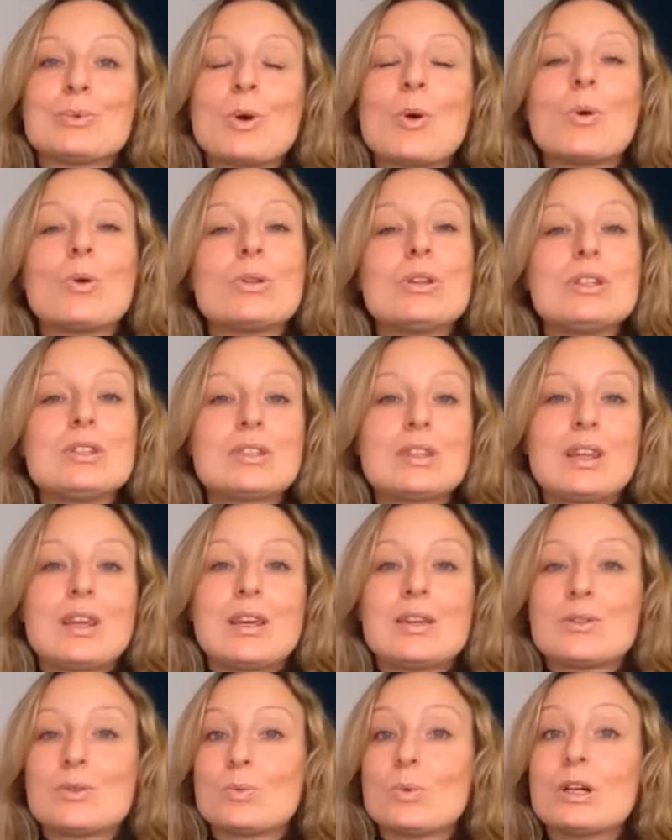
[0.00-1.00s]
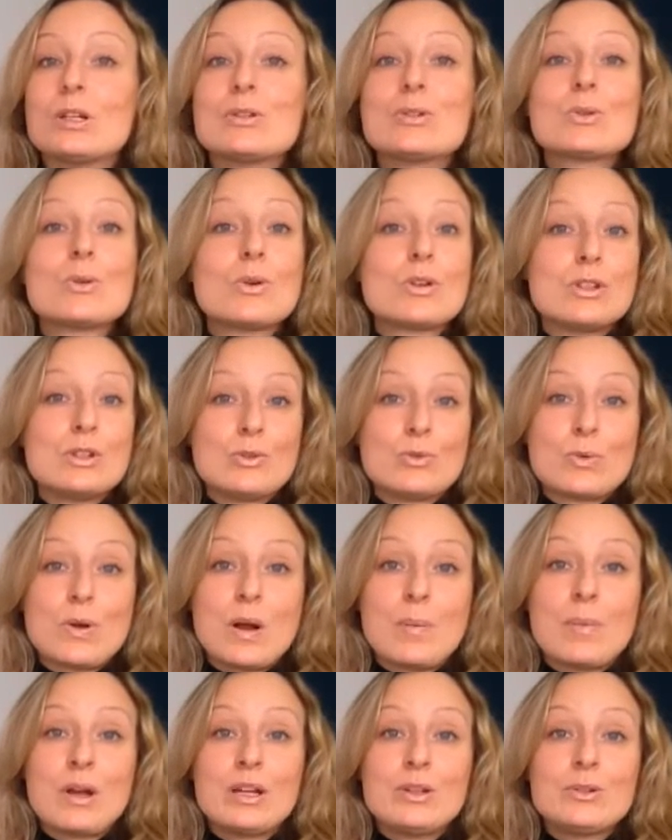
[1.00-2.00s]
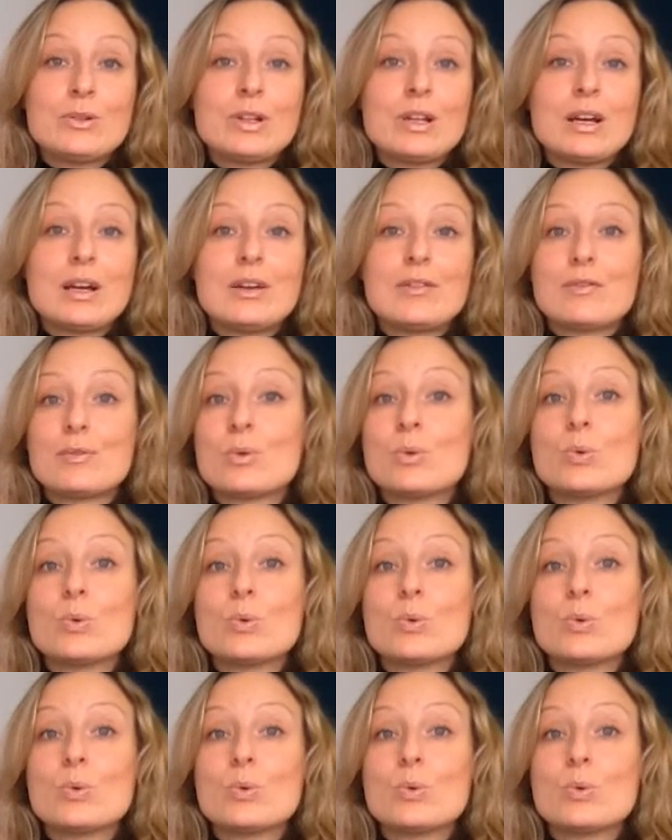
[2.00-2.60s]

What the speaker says: all these things. What is causing drama in your life?